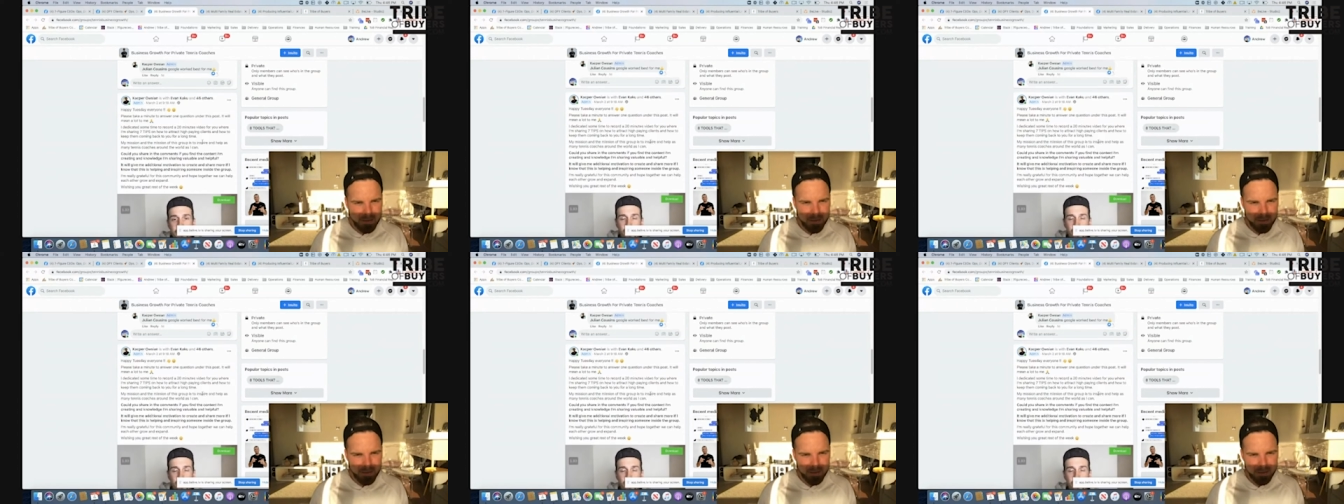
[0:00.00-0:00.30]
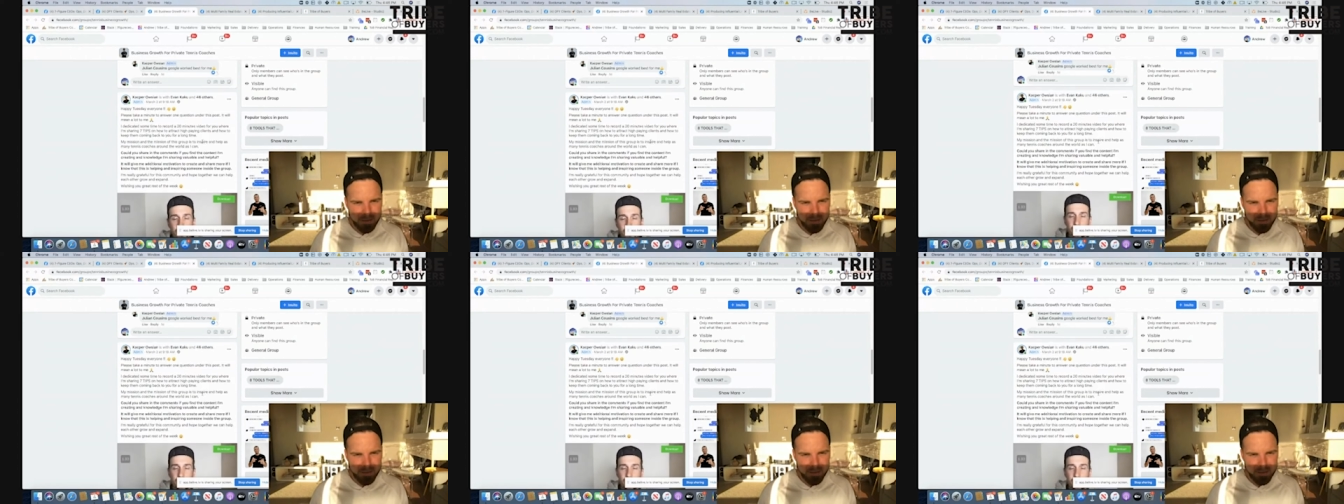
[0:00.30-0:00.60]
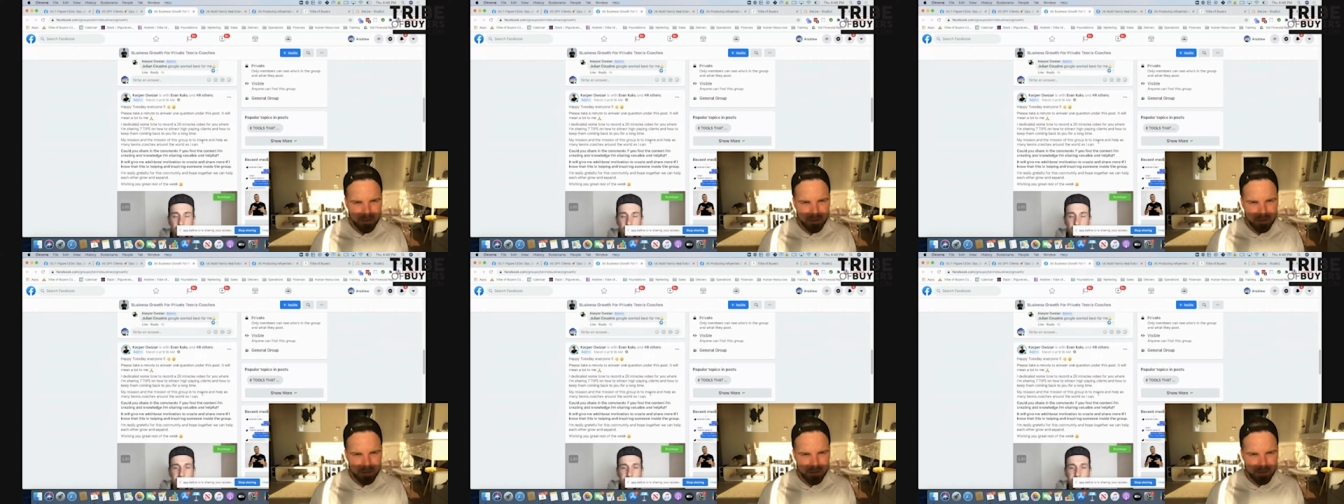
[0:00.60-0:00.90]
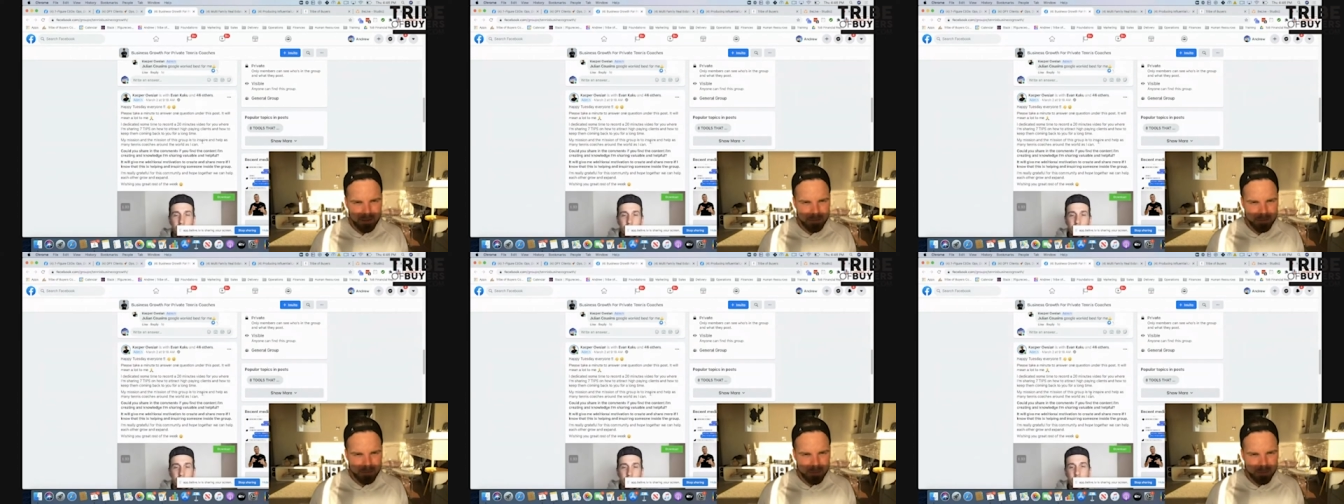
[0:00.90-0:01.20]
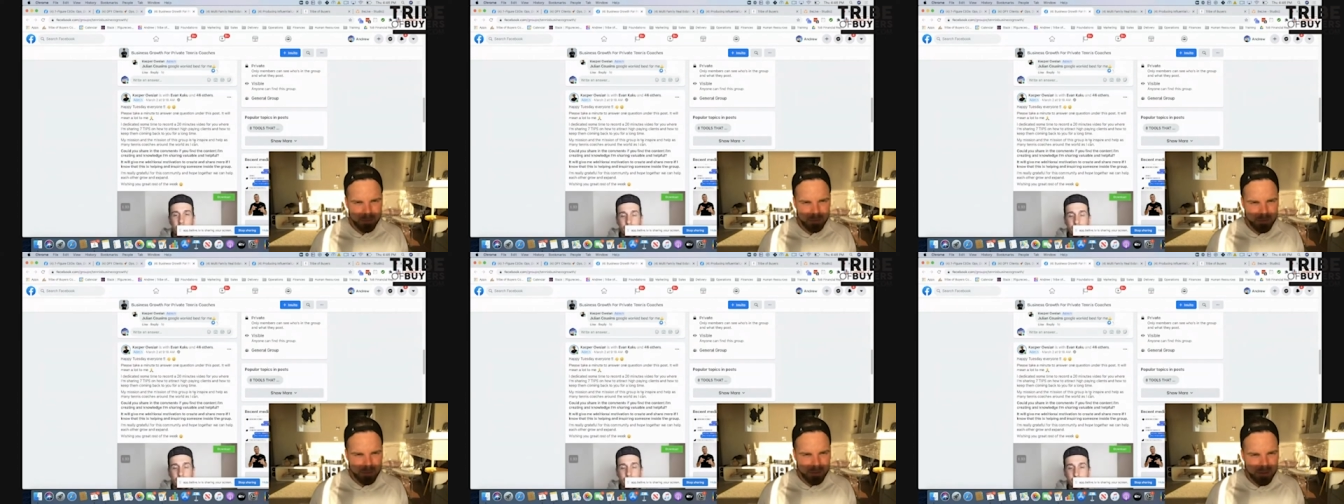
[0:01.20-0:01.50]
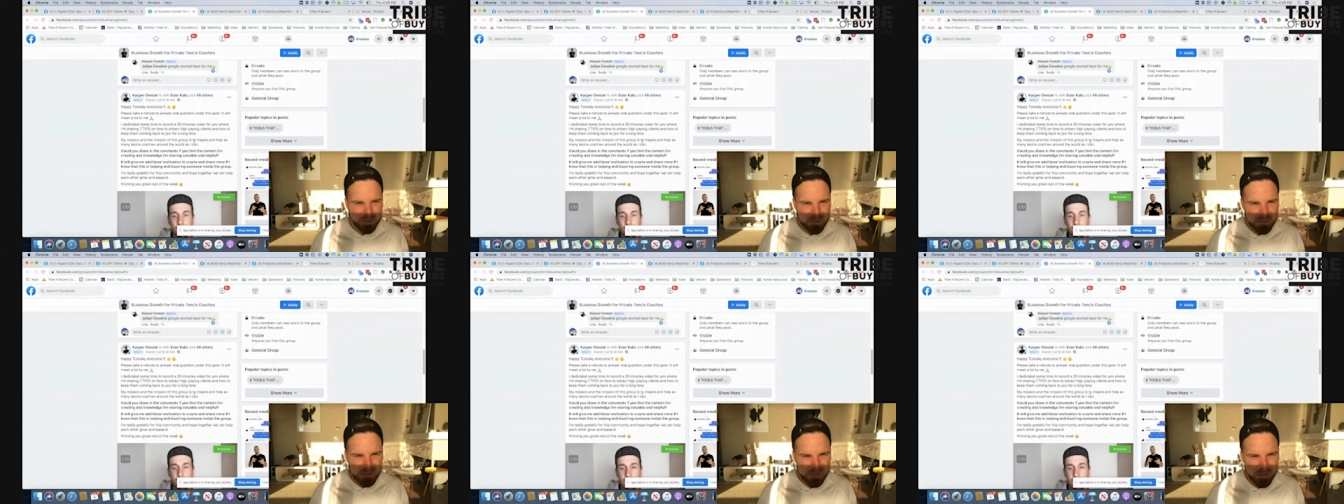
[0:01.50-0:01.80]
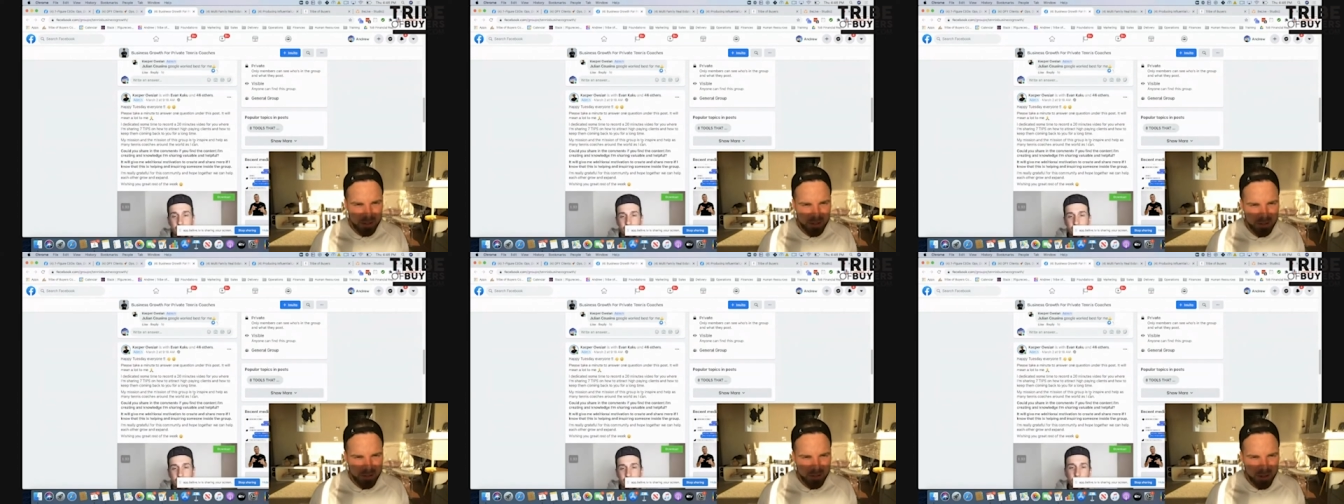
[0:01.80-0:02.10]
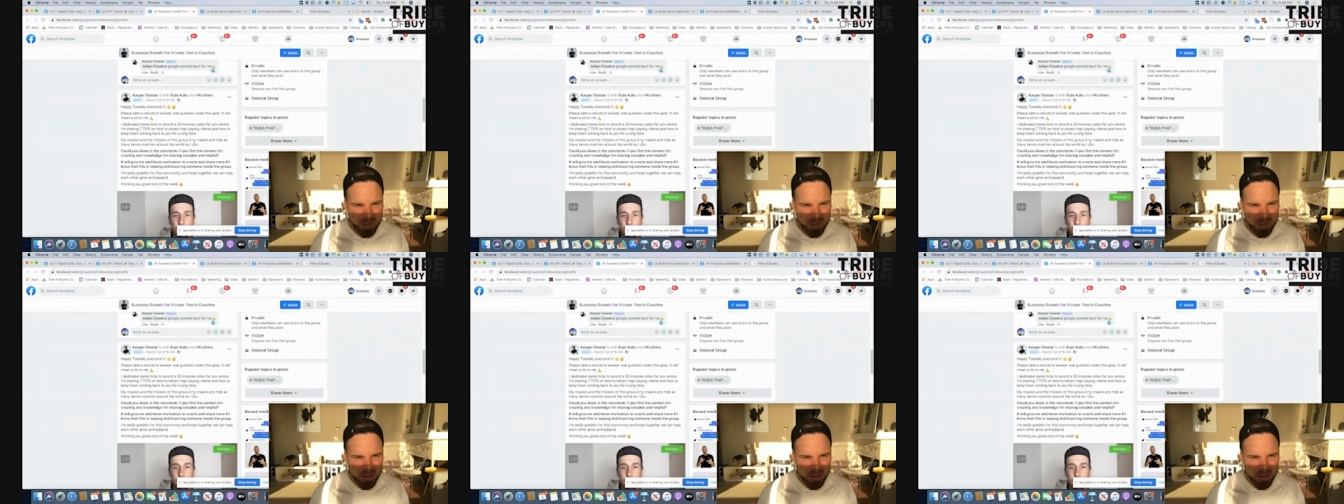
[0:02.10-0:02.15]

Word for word: Uh, so